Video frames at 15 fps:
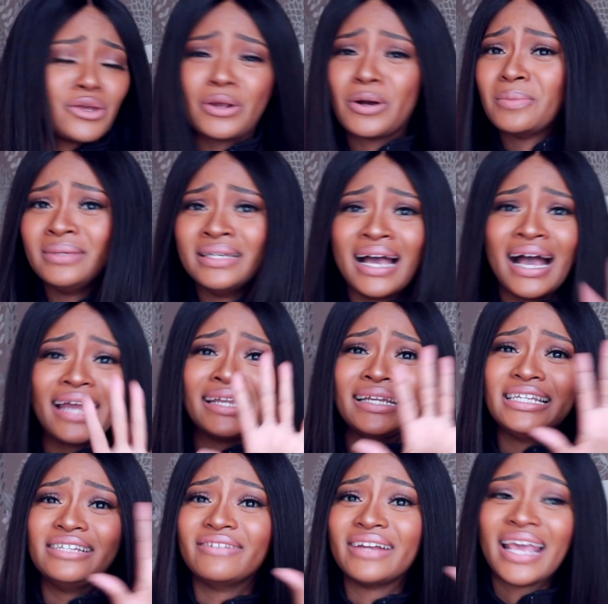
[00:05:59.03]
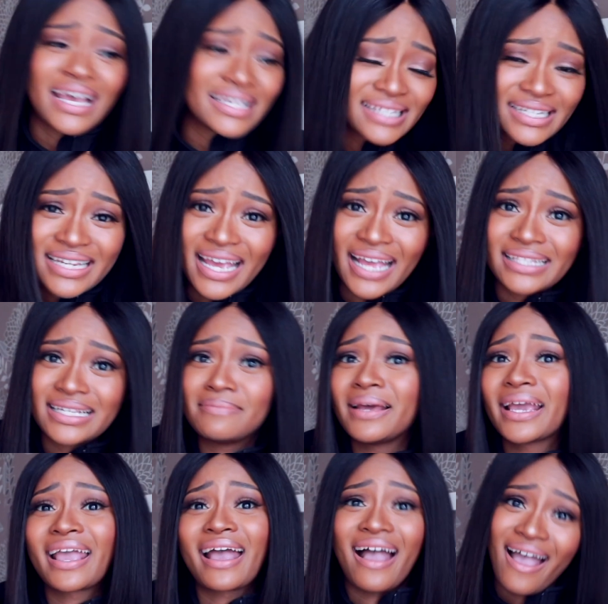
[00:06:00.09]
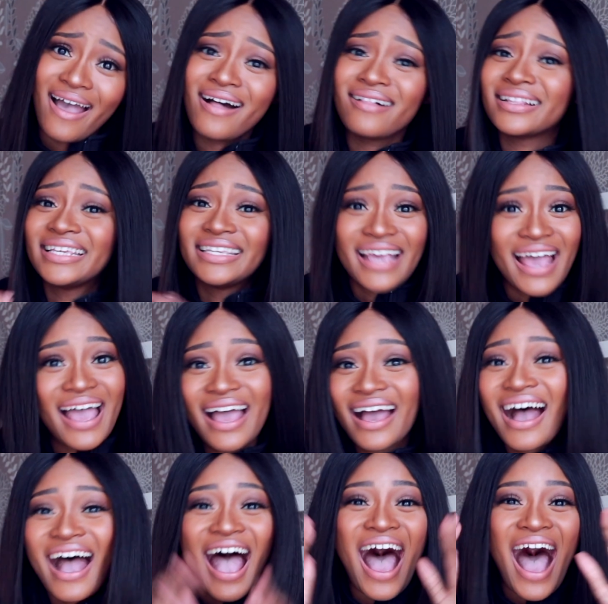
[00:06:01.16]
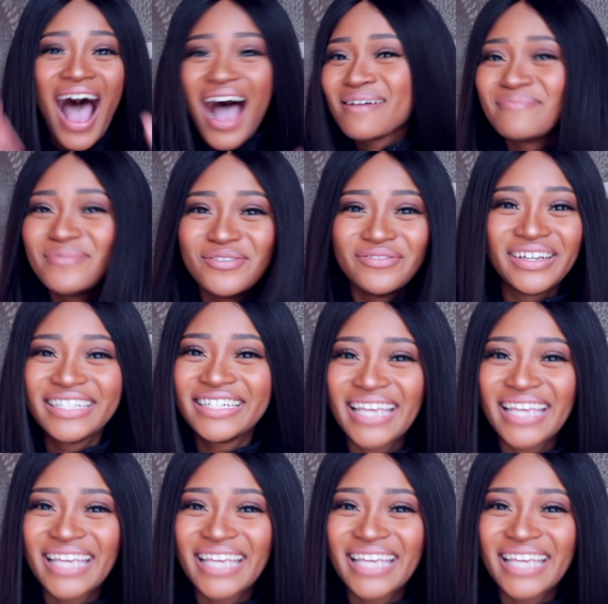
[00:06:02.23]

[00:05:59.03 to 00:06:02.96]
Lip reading: know me, I didn't even hesitate. I'm like, hell yeah, I'm moving to